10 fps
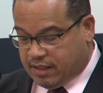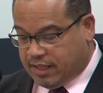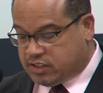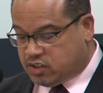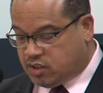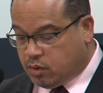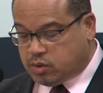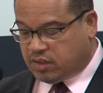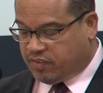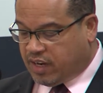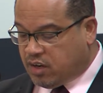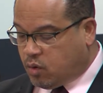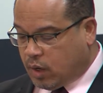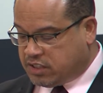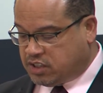exclusive and
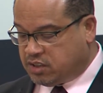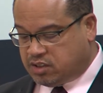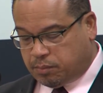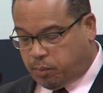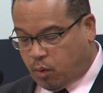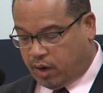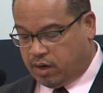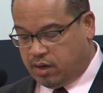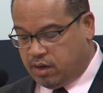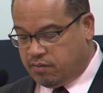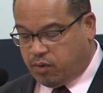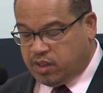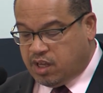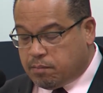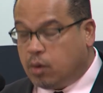unquestioned support for
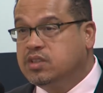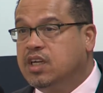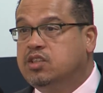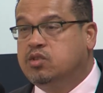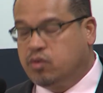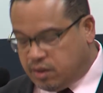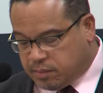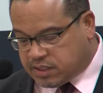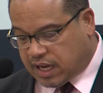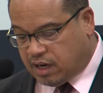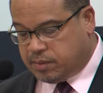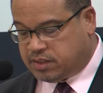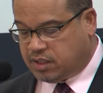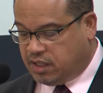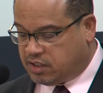the most extremist
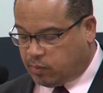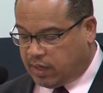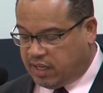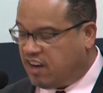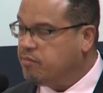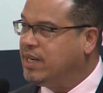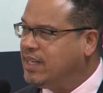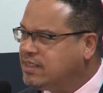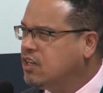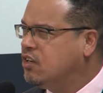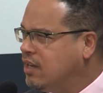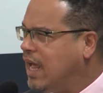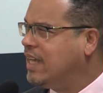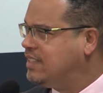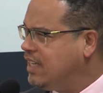elements in the Israeli government is a good
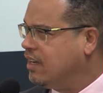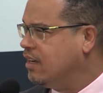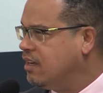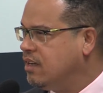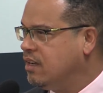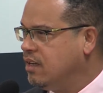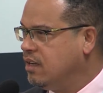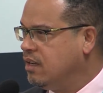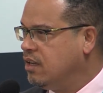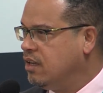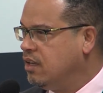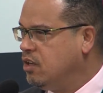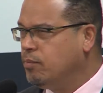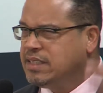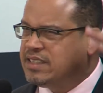idea.
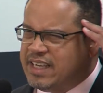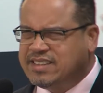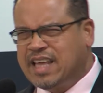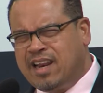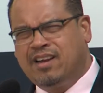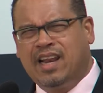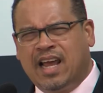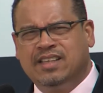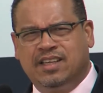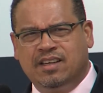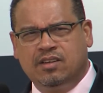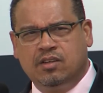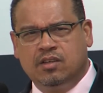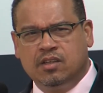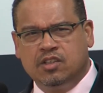You might say, is that a good idea?
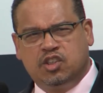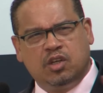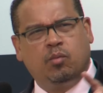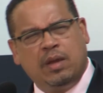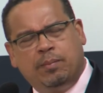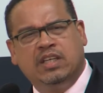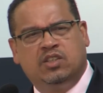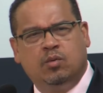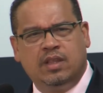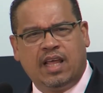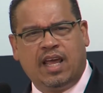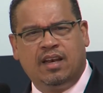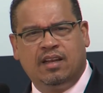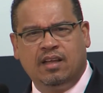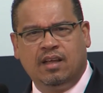Should we be doing
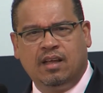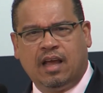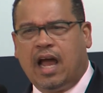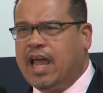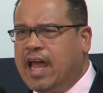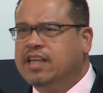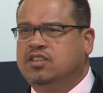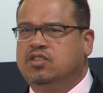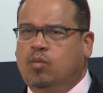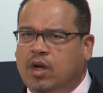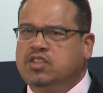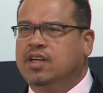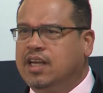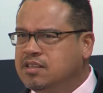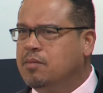that? I ask this
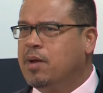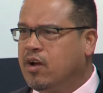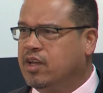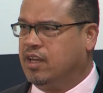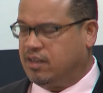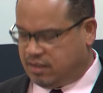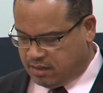question as an American.